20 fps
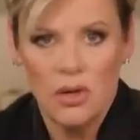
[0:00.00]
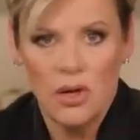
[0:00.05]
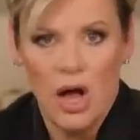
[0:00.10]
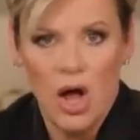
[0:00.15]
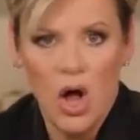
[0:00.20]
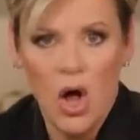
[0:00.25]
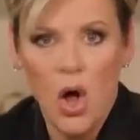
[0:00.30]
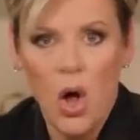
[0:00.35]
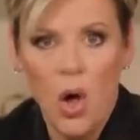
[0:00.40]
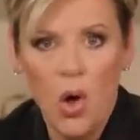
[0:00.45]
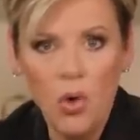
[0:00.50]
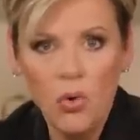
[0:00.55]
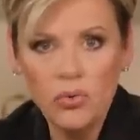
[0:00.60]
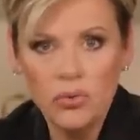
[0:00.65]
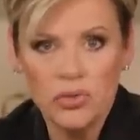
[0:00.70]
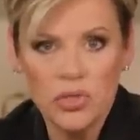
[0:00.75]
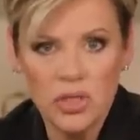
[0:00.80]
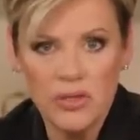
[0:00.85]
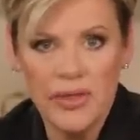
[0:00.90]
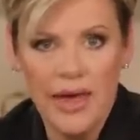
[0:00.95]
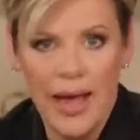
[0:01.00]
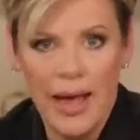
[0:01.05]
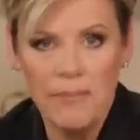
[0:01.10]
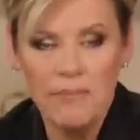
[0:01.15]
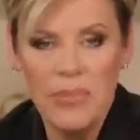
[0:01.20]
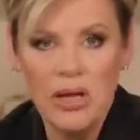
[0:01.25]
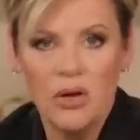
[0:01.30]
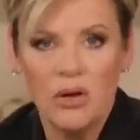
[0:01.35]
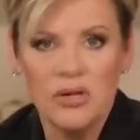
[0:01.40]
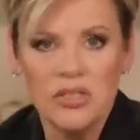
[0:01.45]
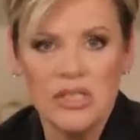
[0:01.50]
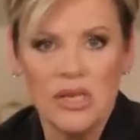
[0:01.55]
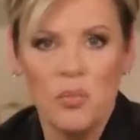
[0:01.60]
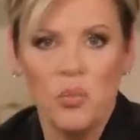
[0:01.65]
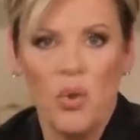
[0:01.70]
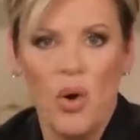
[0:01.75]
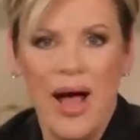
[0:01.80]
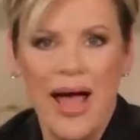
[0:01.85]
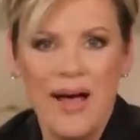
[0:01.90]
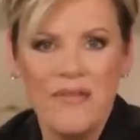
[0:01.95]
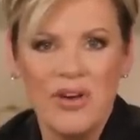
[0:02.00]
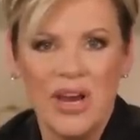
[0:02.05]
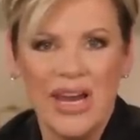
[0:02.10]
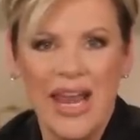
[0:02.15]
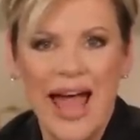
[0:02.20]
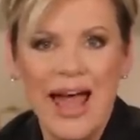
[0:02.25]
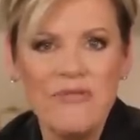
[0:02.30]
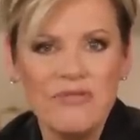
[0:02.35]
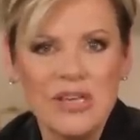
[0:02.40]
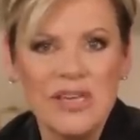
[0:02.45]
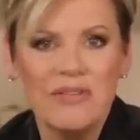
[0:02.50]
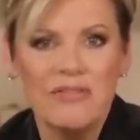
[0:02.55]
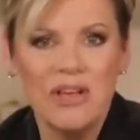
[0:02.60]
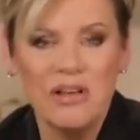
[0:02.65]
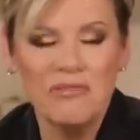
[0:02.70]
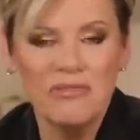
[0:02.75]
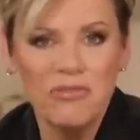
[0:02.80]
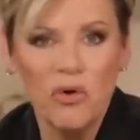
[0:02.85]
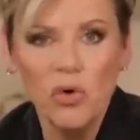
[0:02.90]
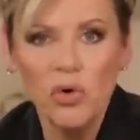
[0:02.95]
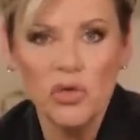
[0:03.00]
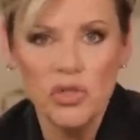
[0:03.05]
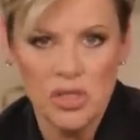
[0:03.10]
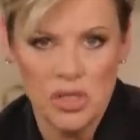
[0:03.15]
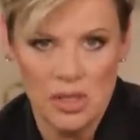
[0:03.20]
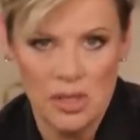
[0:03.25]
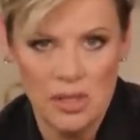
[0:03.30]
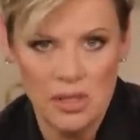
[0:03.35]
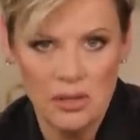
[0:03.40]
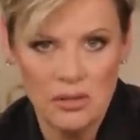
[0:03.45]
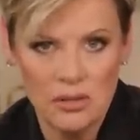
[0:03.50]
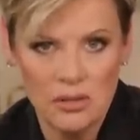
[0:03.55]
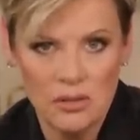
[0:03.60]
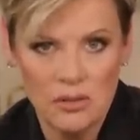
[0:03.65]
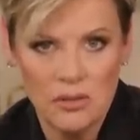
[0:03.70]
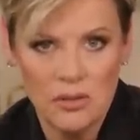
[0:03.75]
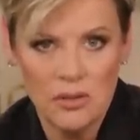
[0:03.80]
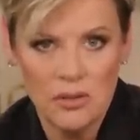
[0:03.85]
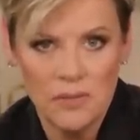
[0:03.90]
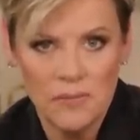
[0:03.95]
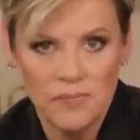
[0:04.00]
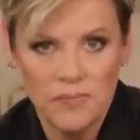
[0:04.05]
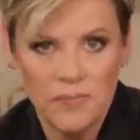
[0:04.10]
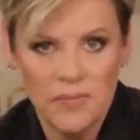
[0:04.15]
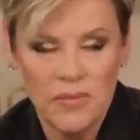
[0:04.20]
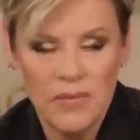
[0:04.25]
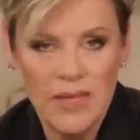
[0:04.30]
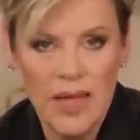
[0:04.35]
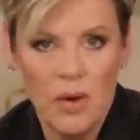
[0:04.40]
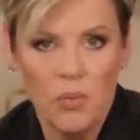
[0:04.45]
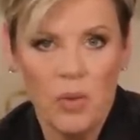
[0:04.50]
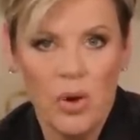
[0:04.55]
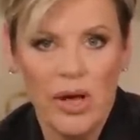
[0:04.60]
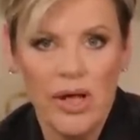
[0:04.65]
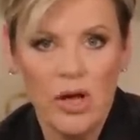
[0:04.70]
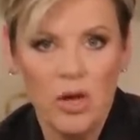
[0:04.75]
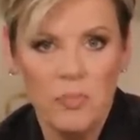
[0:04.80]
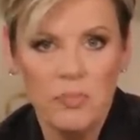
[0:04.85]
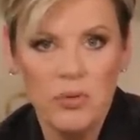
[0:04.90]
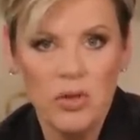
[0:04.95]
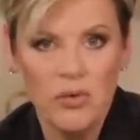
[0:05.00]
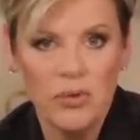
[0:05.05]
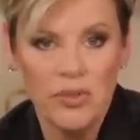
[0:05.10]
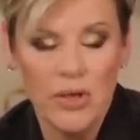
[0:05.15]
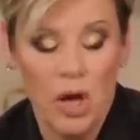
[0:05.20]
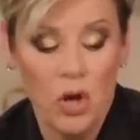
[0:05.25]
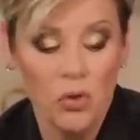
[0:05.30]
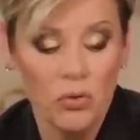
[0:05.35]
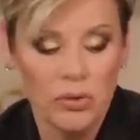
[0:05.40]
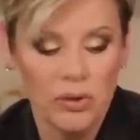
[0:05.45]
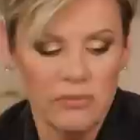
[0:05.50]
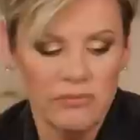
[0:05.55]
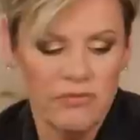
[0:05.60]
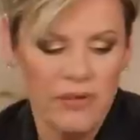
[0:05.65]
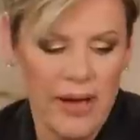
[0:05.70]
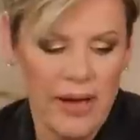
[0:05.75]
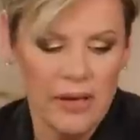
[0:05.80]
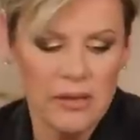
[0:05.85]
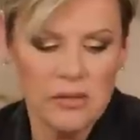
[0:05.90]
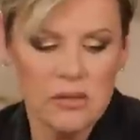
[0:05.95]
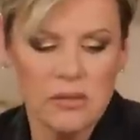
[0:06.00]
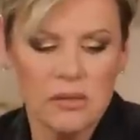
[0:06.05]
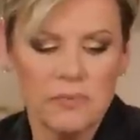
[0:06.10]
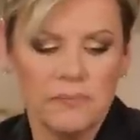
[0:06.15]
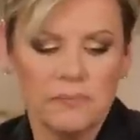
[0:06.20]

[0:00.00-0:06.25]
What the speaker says: Hold to that because it will have a life-giving force in it that will help you in the holding fast.